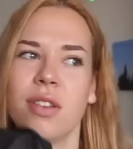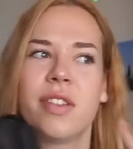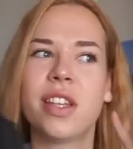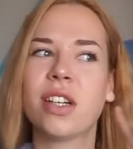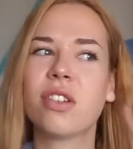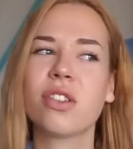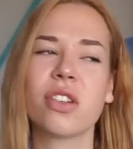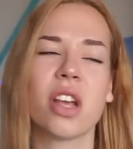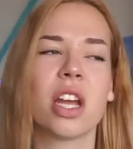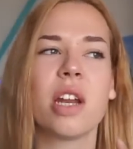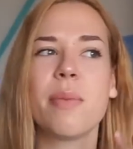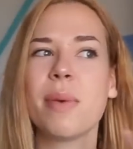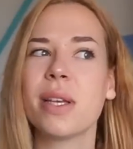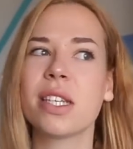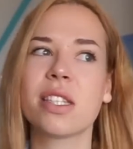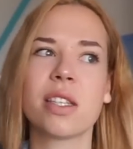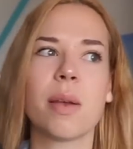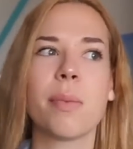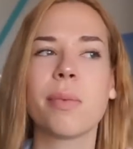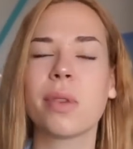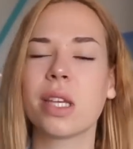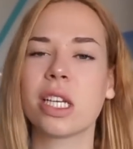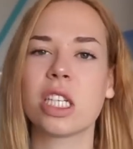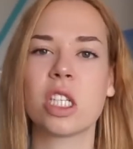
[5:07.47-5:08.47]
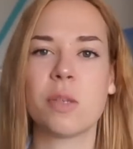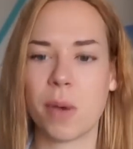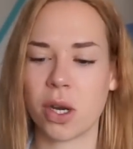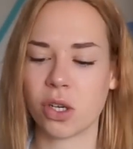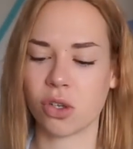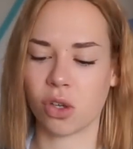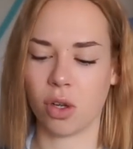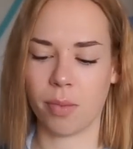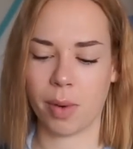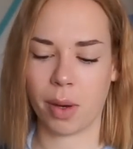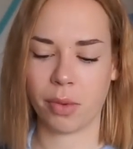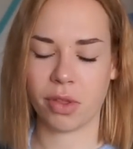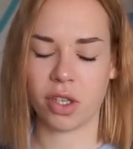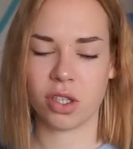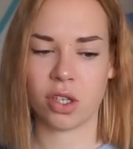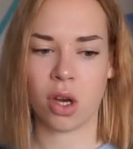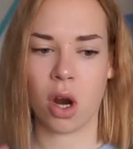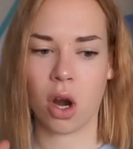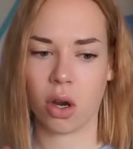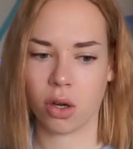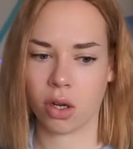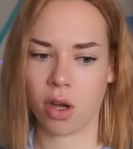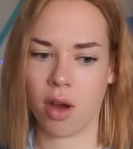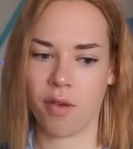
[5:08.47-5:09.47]
There's gonna be something special about this
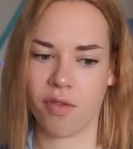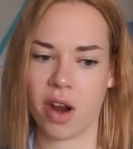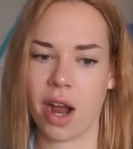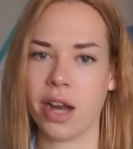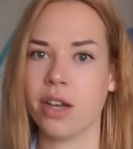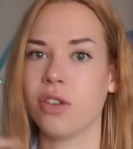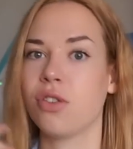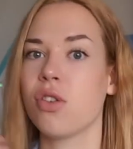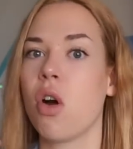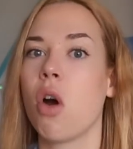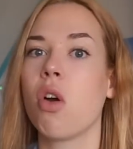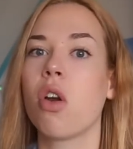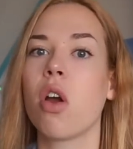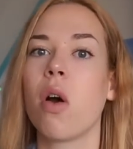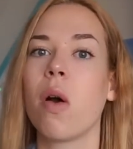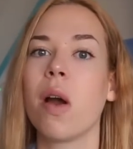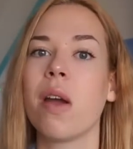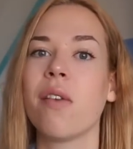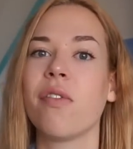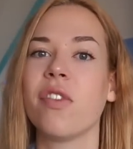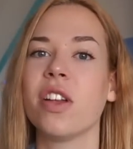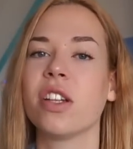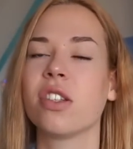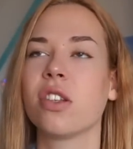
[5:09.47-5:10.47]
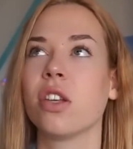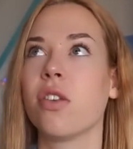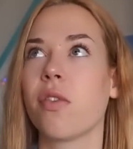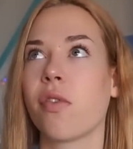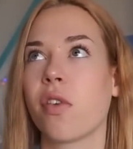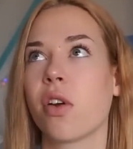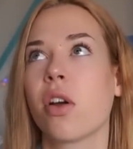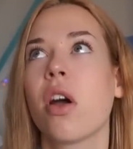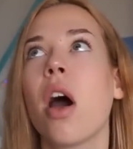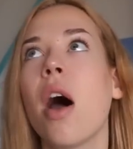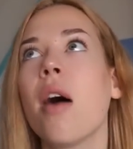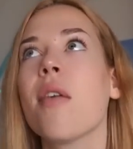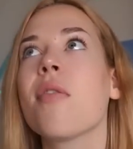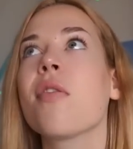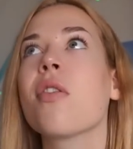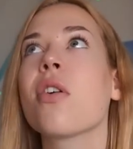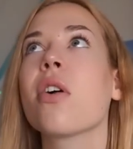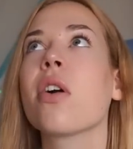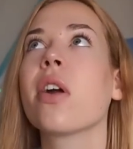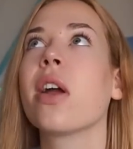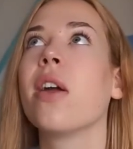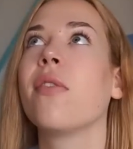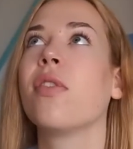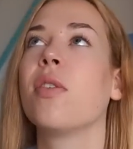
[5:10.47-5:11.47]
hardcover. I don't know if it's a different
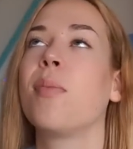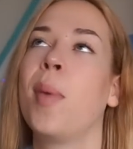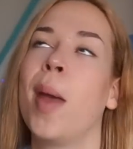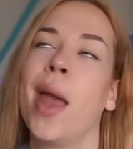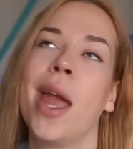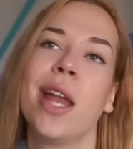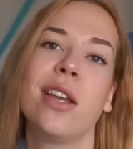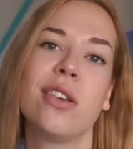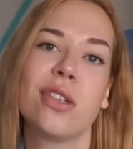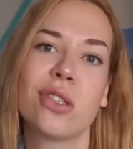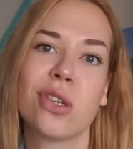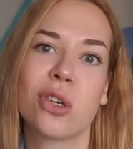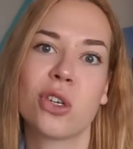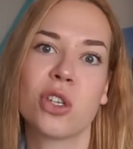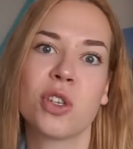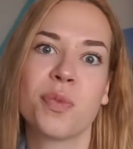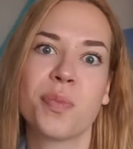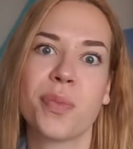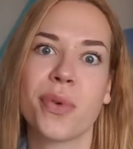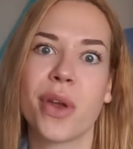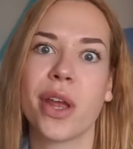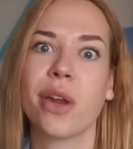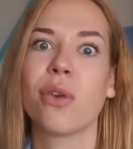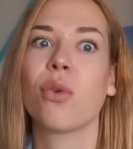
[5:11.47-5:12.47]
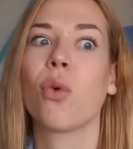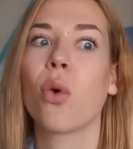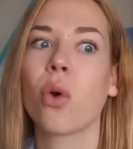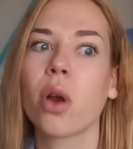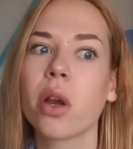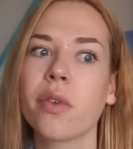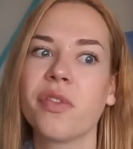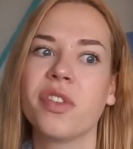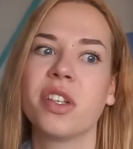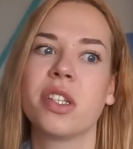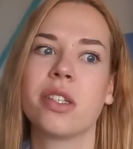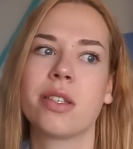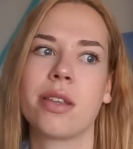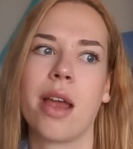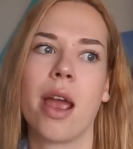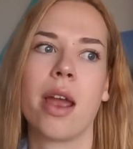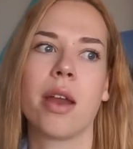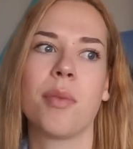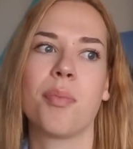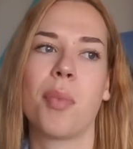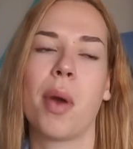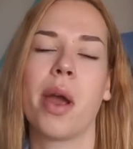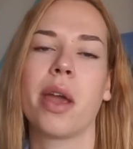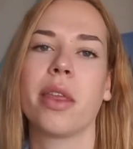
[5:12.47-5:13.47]
cover, if the pages are sprayed, or if it's
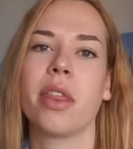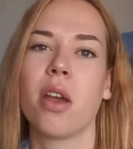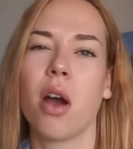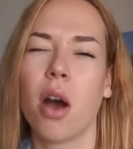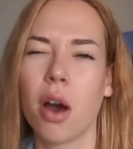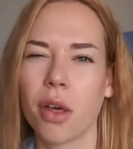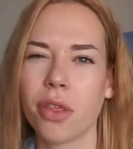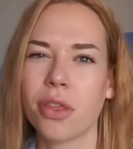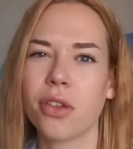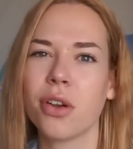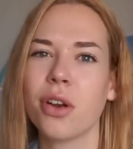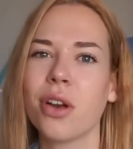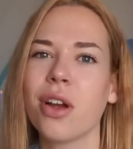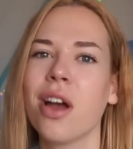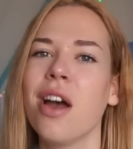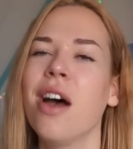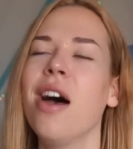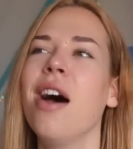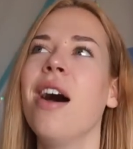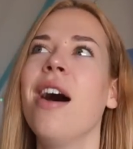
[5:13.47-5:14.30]
signed by the author.